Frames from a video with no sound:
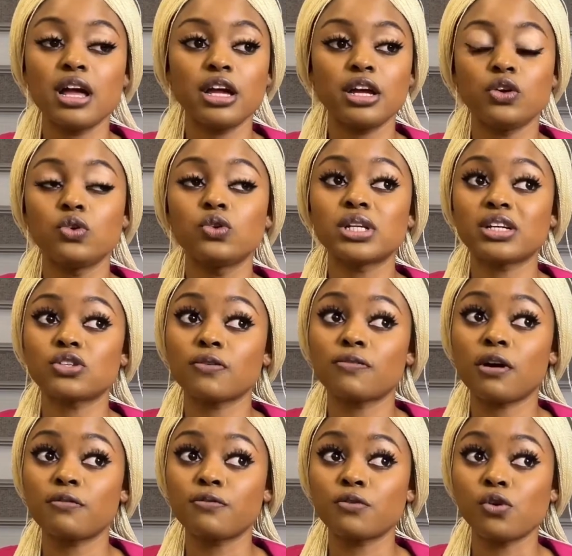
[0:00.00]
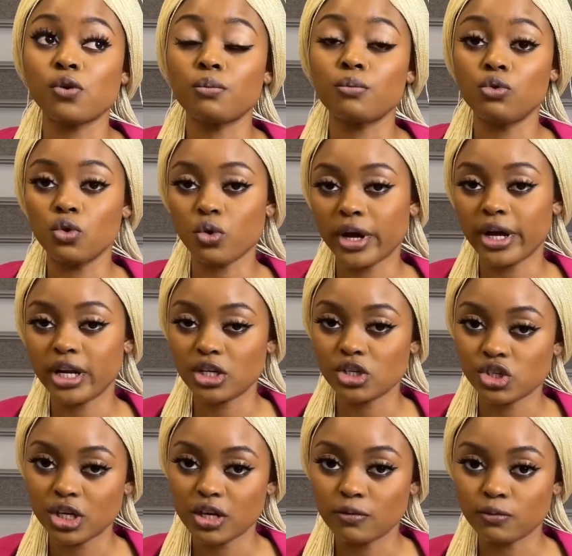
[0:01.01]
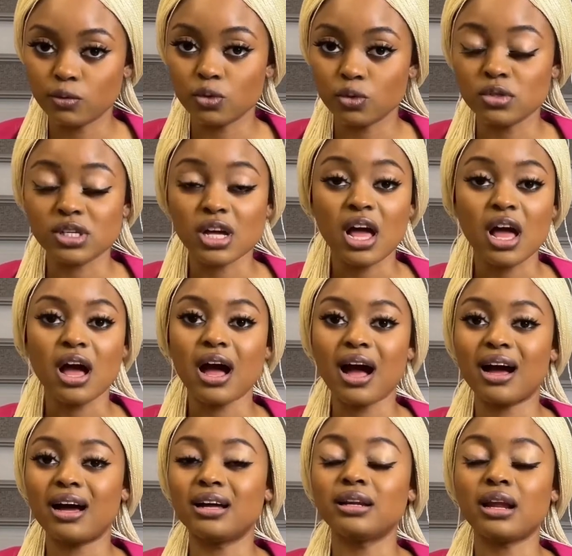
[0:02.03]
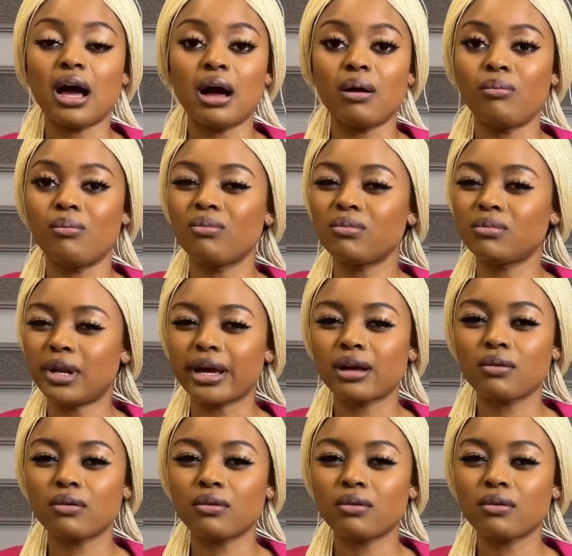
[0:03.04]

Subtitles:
he knows I suffer from low energy levels, and I'm like